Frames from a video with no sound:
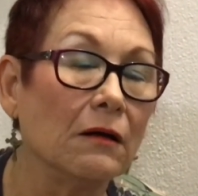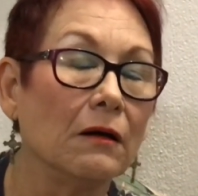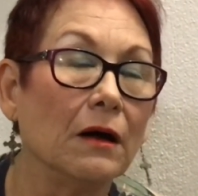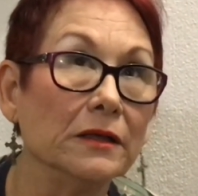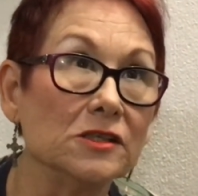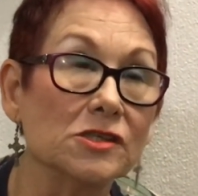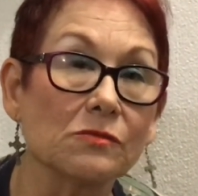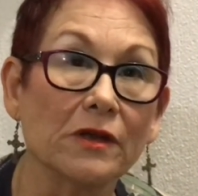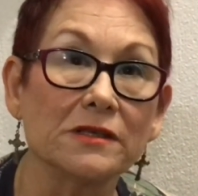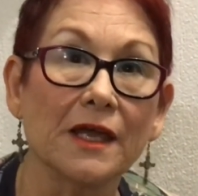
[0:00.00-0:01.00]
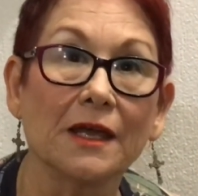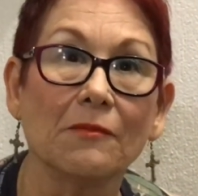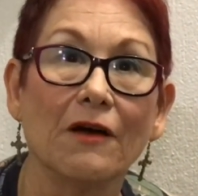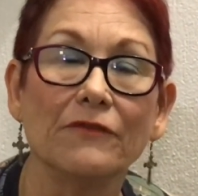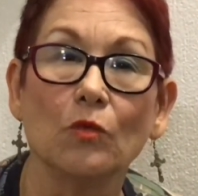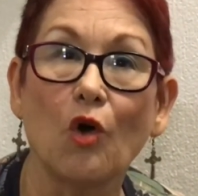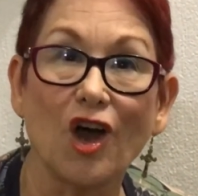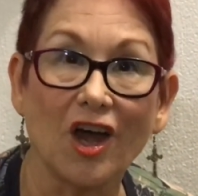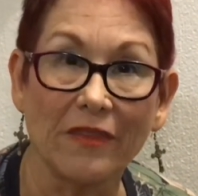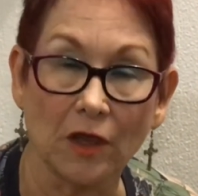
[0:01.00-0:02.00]
Oh, you just want to take them off and
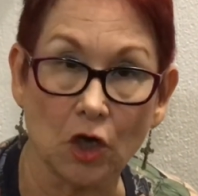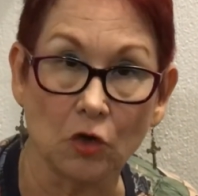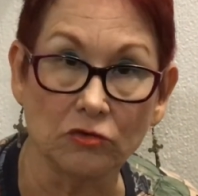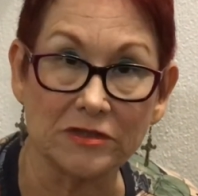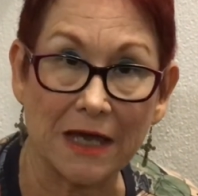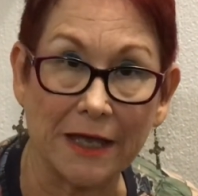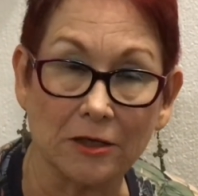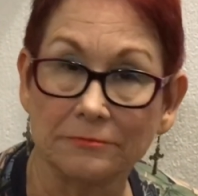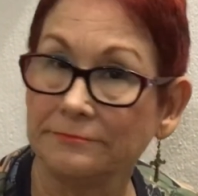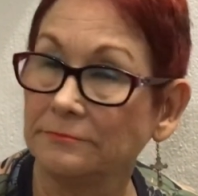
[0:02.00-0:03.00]
walk on the cold tile.